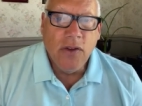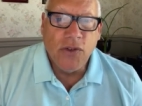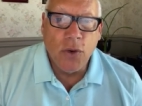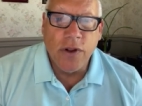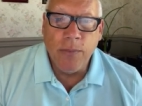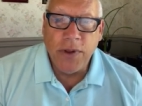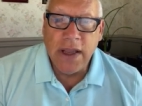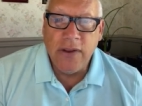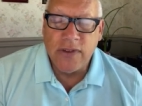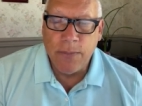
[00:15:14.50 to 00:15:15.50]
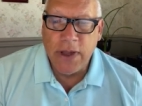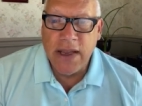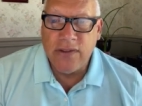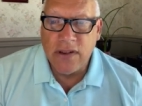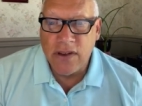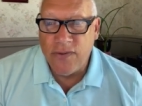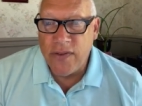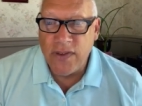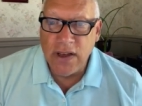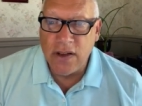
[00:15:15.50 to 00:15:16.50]
Store them place, someplace in the
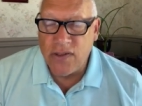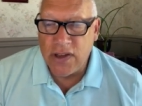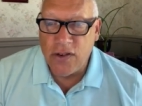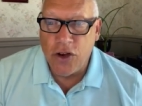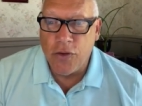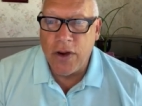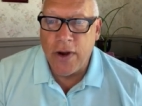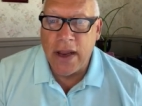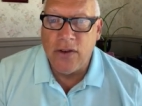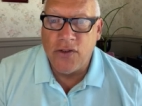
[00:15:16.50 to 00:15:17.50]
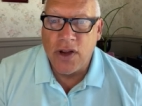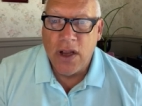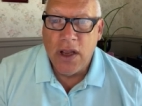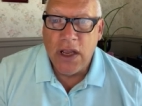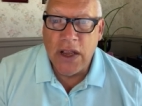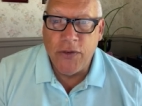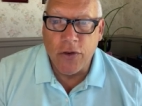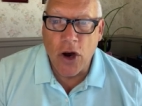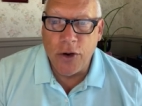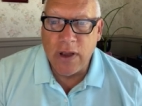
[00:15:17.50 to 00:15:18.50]
50 to 60 degree range. If
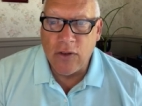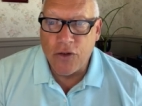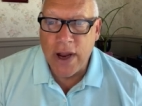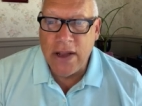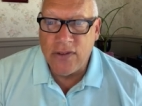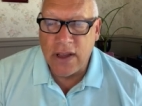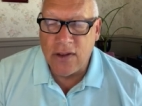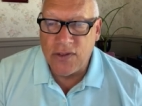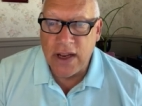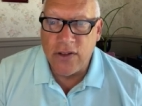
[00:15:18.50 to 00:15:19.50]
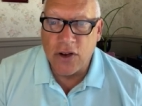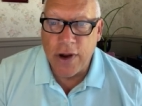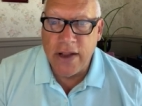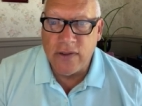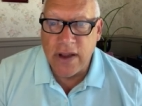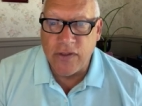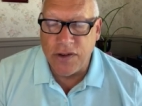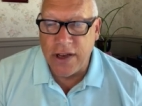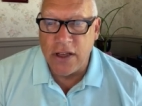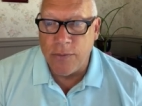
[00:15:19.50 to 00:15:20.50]
you're growing in crates, they can stay in the crates. You have
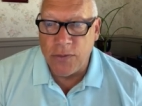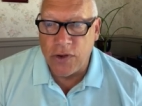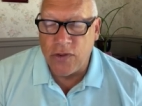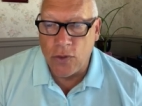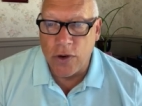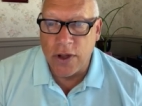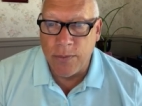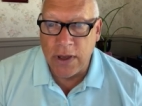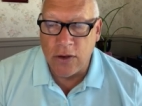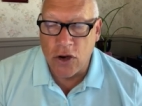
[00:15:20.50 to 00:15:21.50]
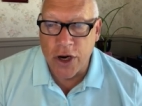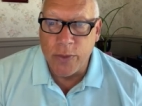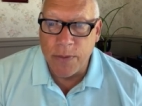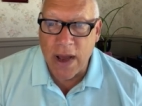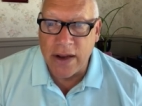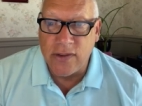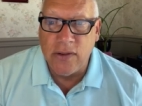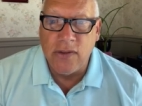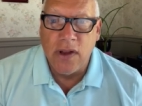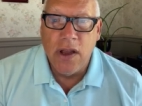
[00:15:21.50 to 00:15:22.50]
to dig them. Just store them in cardboard
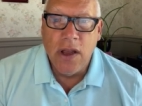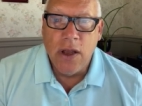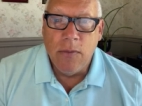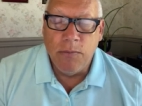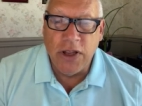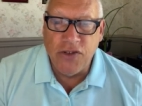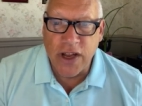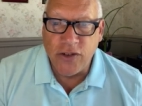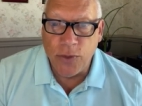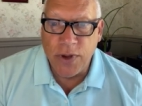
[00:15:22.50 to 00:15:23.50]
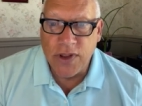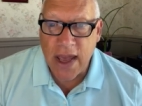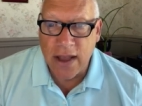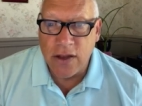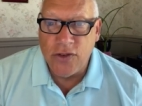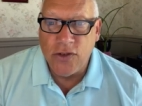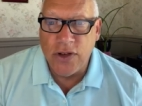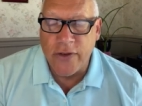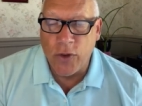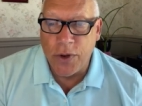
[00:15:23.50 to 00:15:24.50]
boxes. Be gentle with callas.
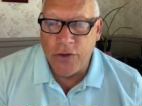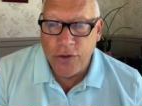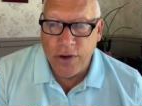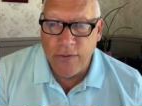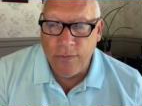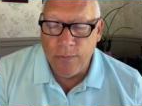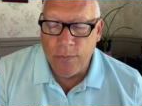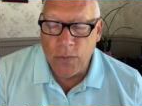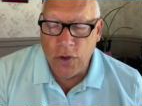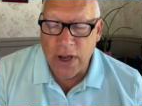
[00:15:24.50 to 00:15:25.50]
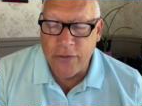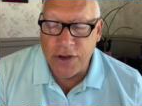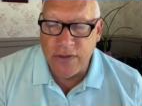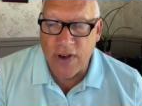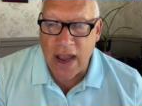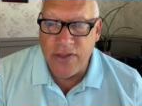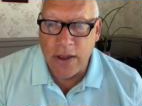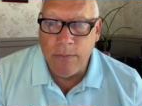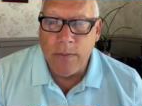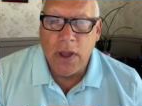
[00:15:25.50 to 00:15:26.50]
You never want to do, you never divide
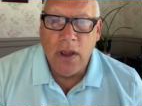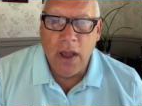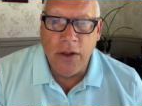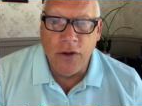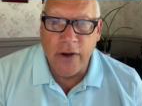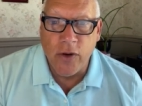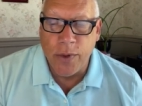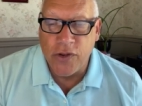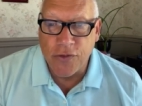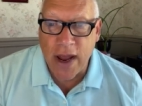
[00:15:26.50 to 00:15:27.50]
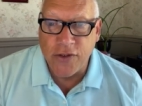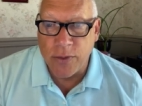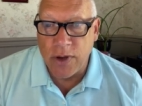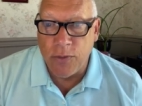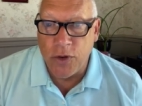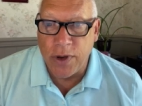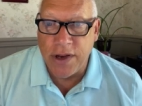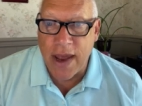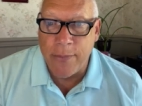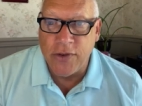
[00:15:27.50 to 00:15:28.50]
them, and you never want to scratch them and do
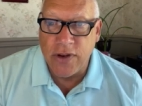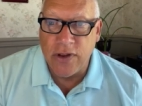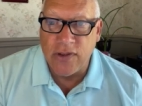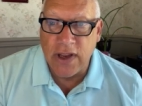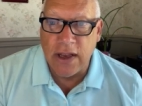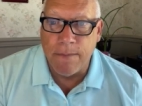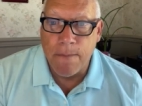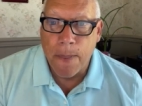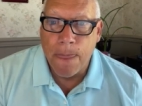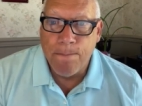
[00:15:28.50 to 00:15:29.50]
any damage to the skin.